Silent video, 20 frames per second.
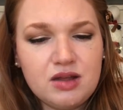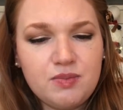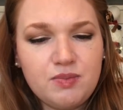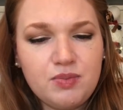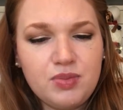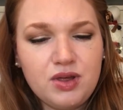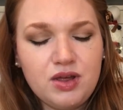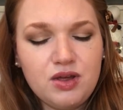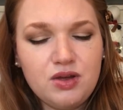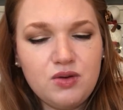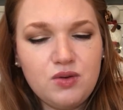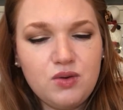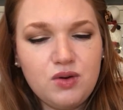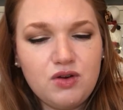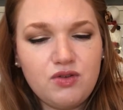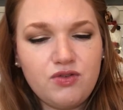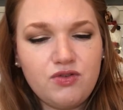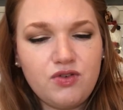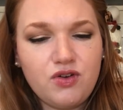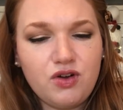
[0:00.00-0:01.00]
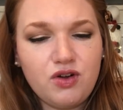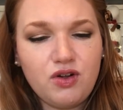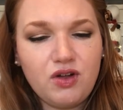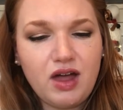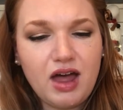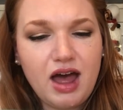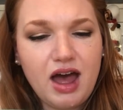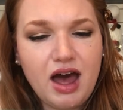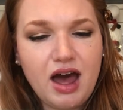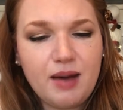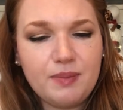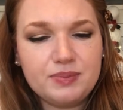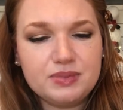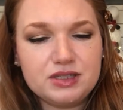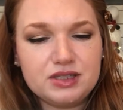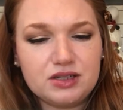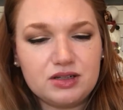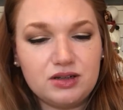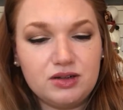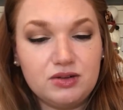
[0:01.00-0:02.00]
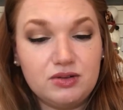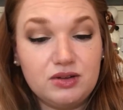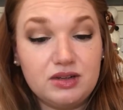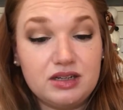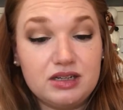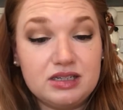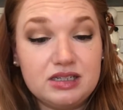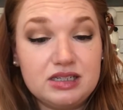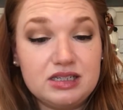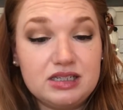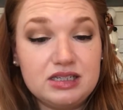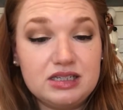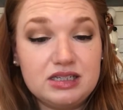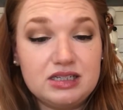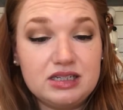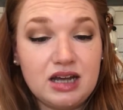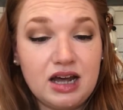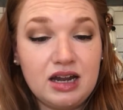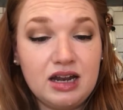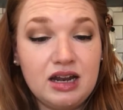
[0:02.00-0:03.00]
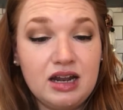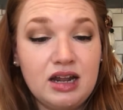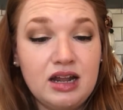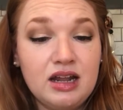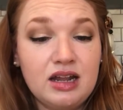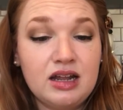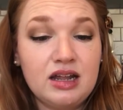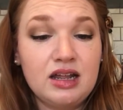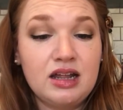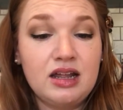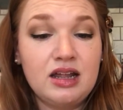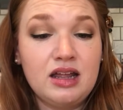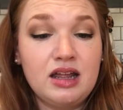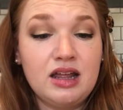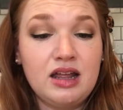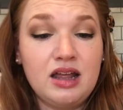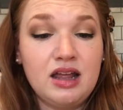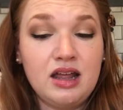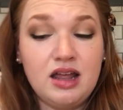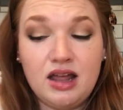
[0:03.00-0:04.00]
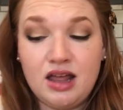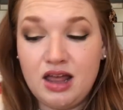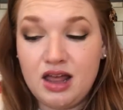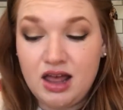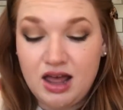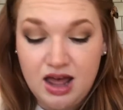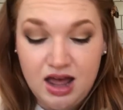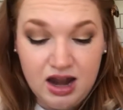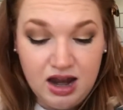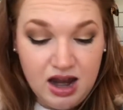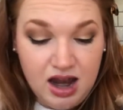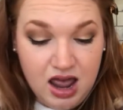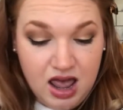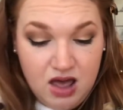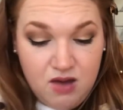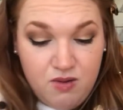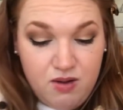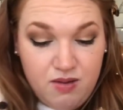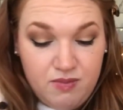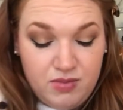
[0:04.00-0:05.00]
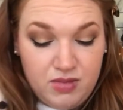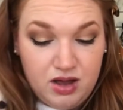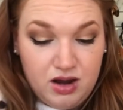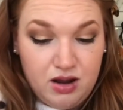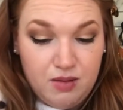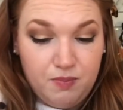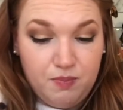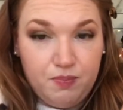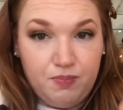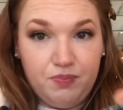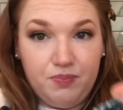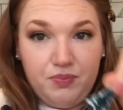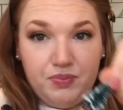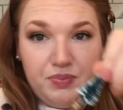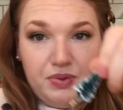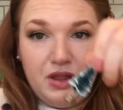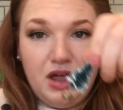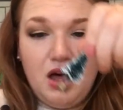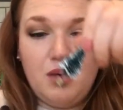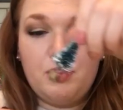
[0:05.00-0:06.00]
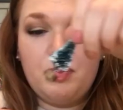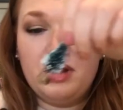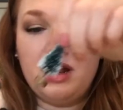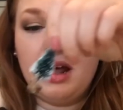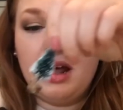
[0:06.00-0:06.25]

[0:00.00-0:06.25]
Beautiful, absolutely stunning. And now I'm gonna plop it